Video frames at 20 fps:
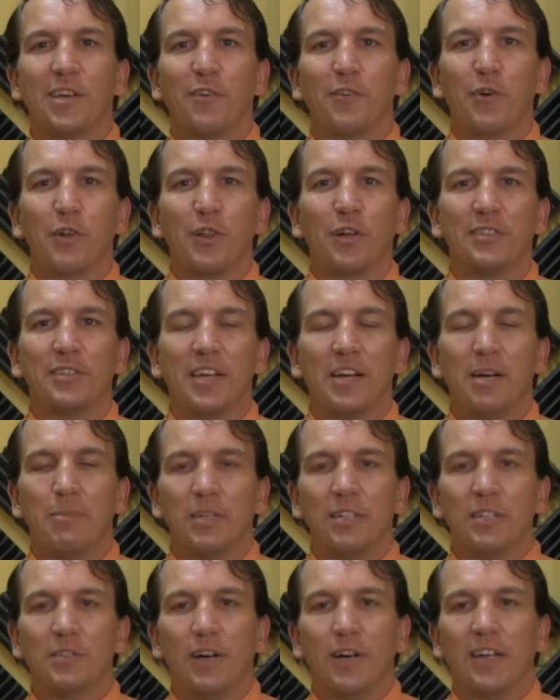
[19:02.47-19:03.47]
it for a long time, but
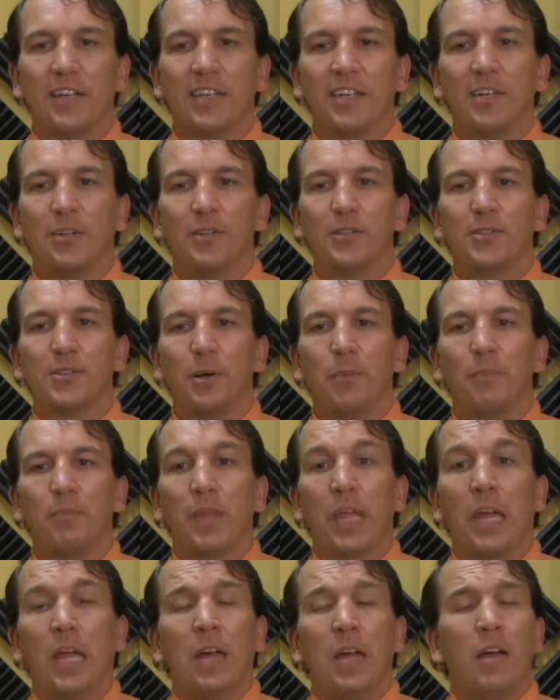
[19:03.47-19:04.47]
it's finally here. So,
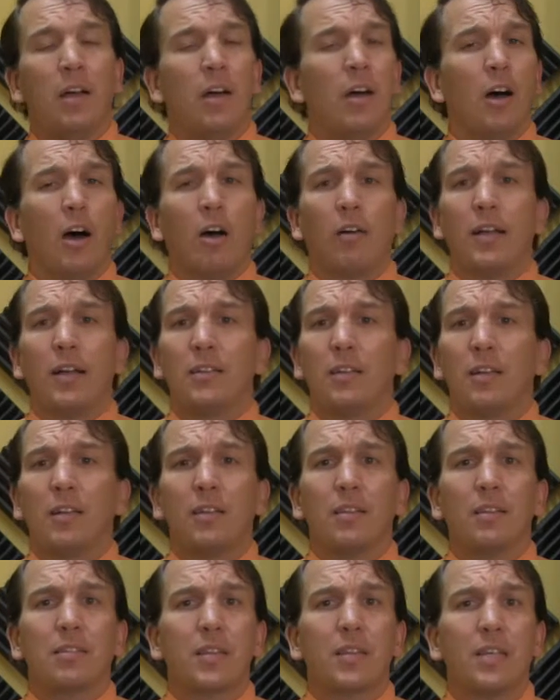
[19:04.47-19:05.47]
all right,
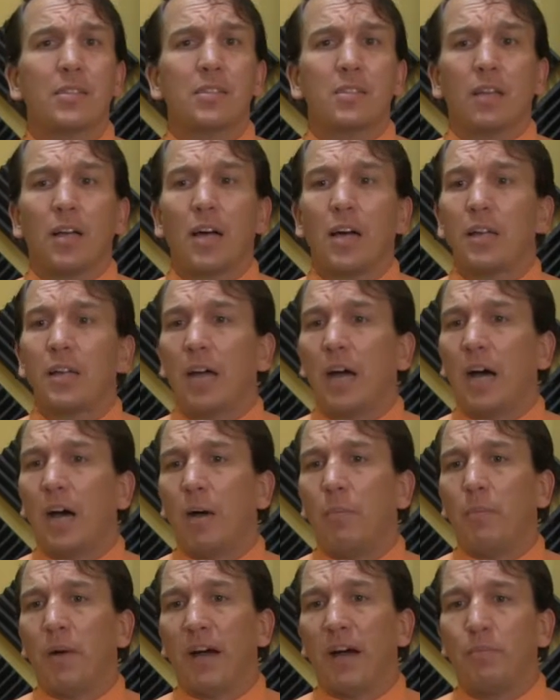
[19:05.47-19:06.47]
thanks a lot.
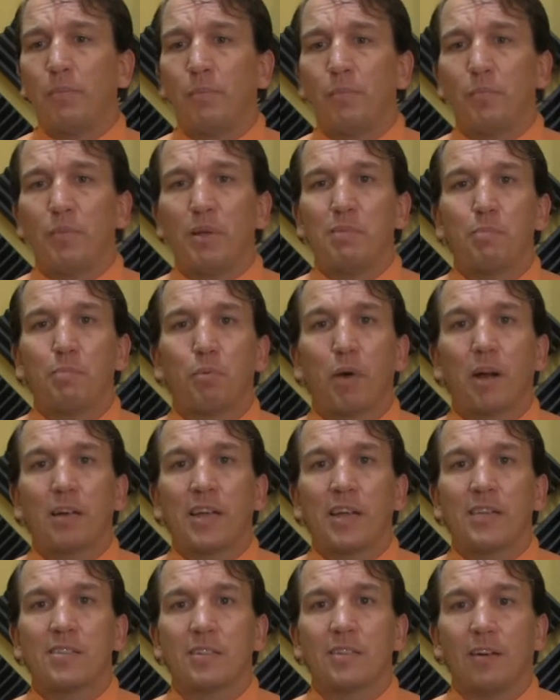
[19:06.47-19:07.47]
I've been
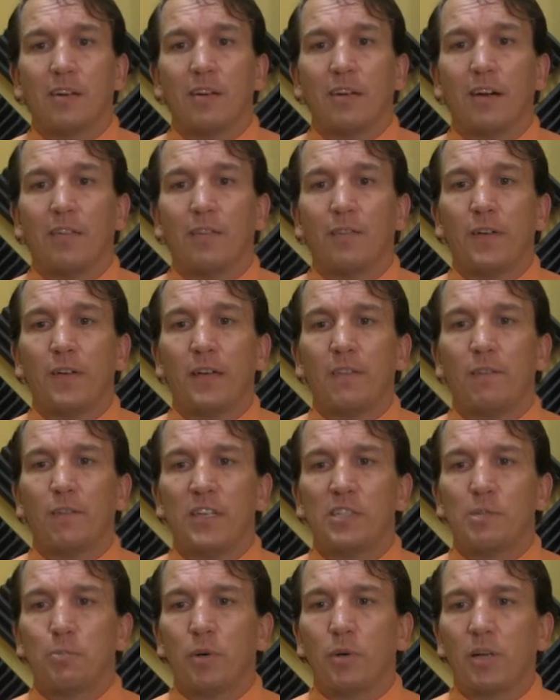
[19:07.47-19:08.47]
broadcasting on
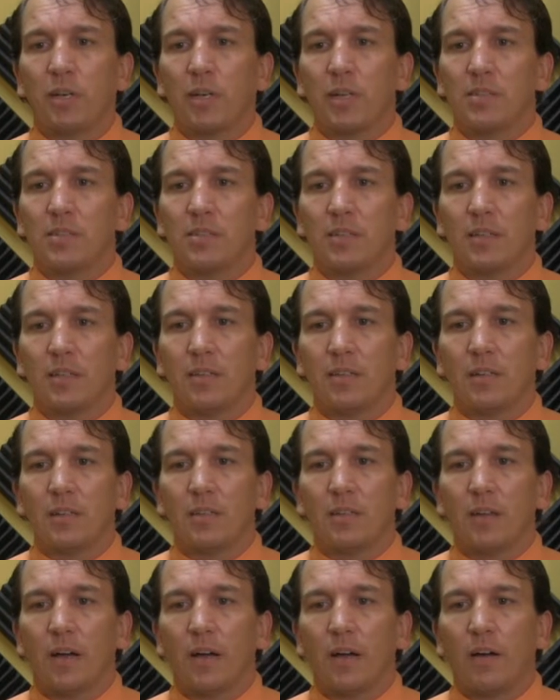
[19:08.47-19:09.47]
Facebook, and I see
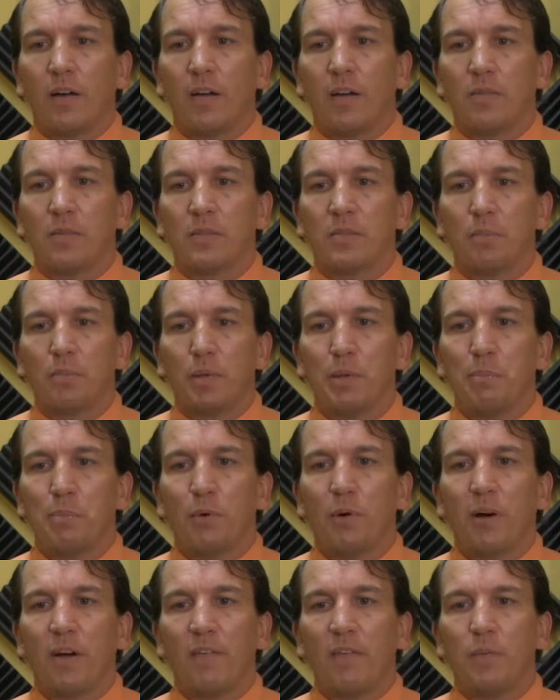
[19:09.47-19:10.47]
that some
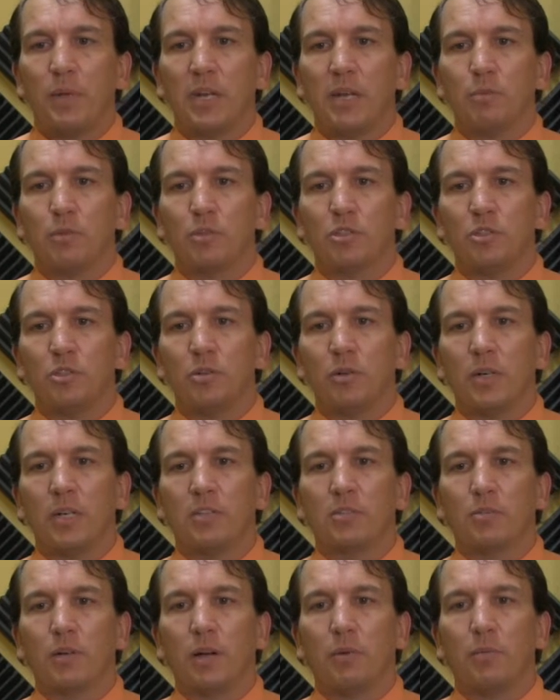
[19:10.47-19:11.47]
people have been able to join in,
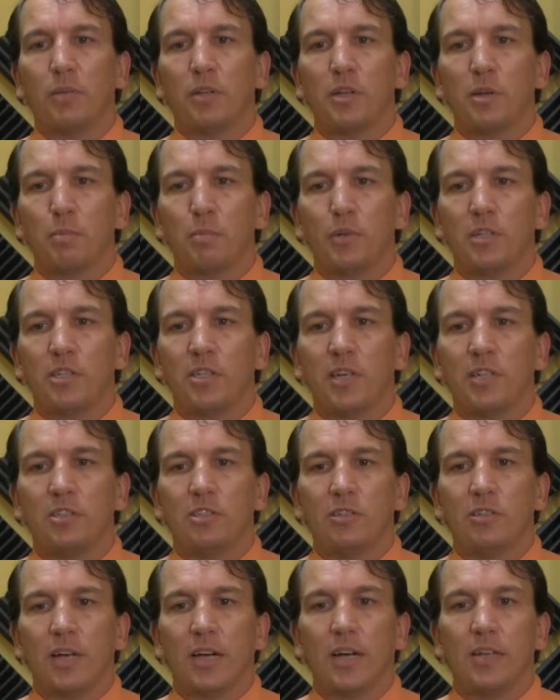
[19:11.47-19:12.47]
so I really appreciate
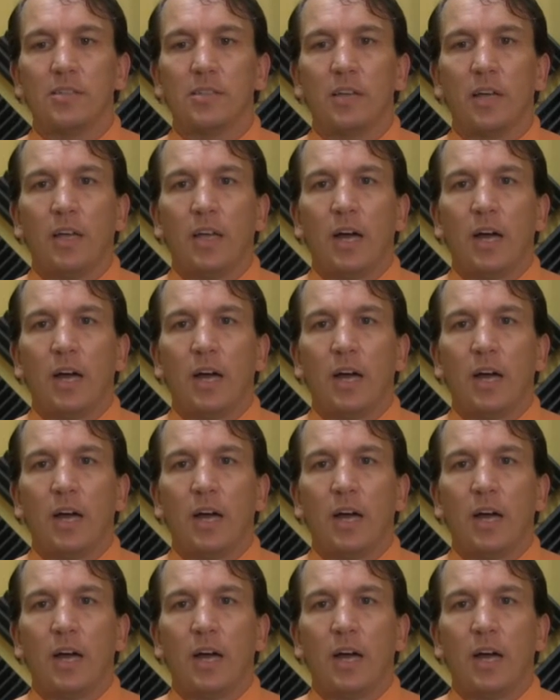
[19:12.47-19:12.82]
you guys